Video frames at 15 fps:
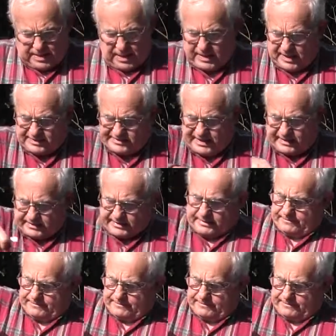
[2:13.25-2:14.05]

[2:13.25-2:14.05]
And I set